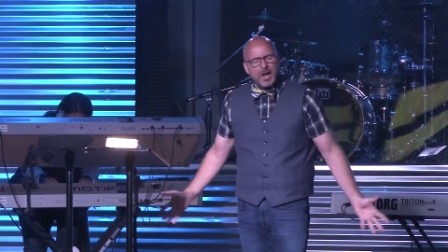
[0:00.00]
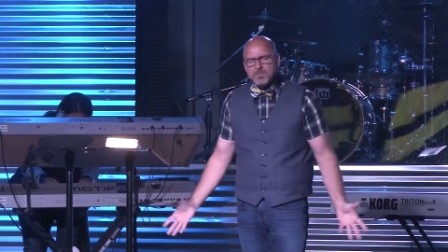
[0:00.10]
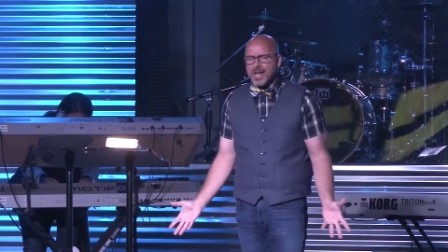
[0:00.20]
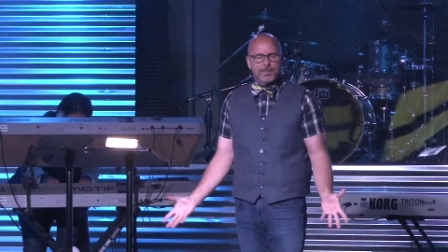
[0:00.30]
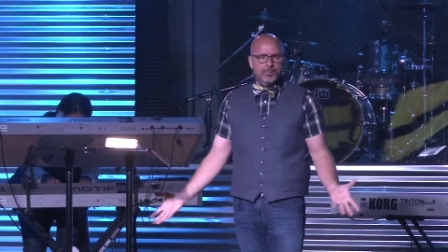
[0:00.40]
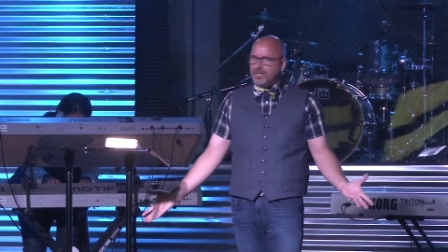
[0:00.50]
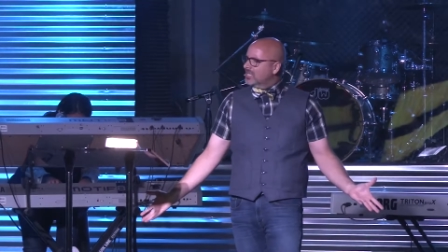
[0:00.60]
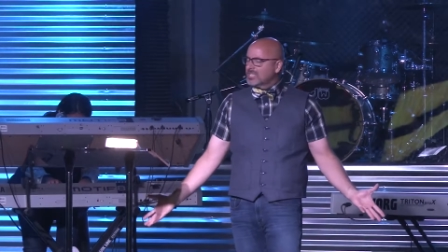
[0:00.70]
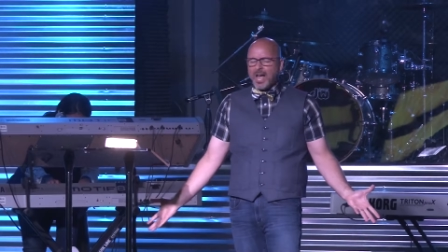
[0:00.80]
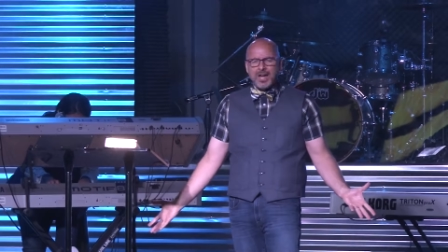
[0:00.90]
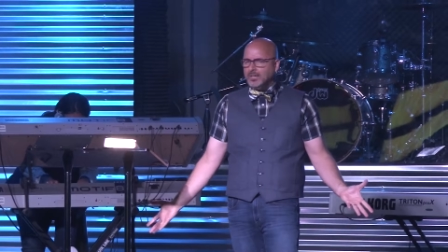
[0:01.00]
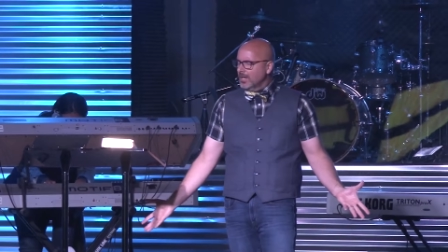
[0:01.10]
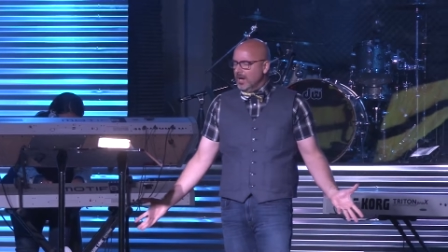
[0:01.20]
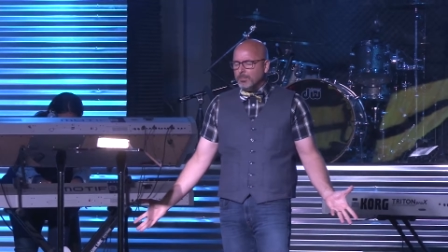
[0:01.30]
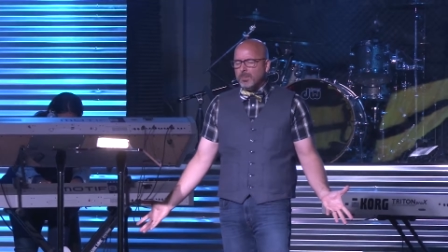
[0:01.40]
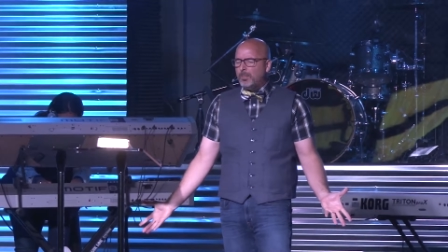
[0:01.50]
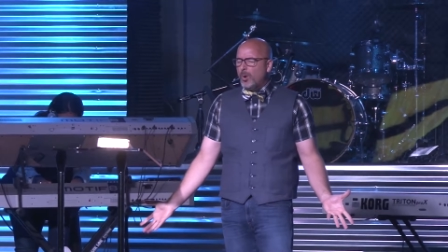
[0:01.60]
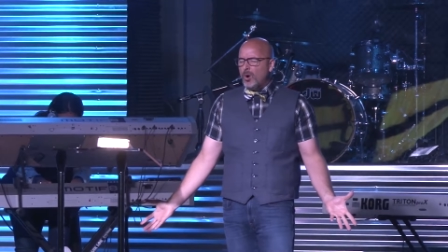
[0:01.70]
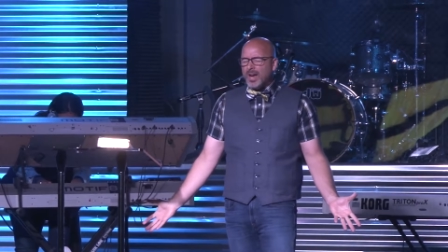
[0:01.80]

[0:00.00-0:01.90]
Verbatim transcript: I'm not a pretty sight, but boy,